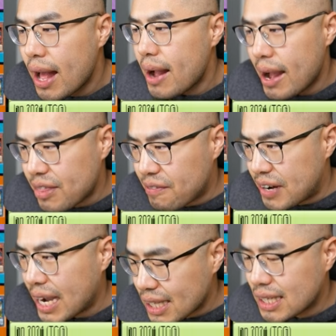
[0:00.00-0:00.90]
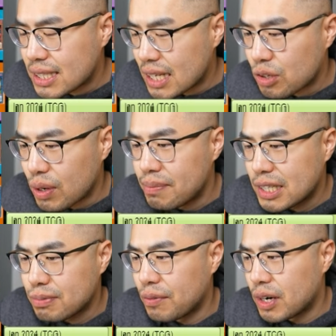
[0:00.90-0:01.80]
and the fact that it's at 3
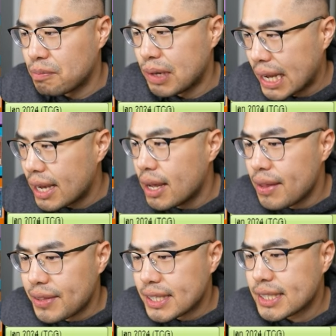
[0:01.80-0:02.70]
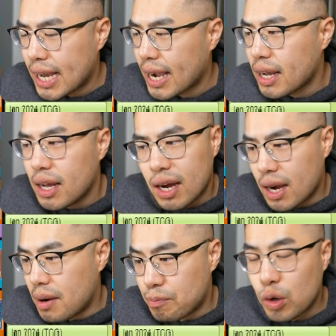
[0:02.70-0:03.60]
makes me want to play this deck
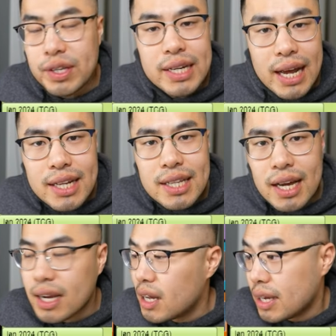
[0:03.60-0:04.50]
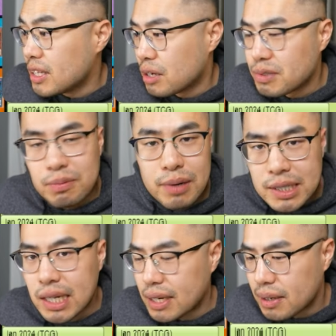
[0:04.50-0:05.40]
more than anything in terms of budget.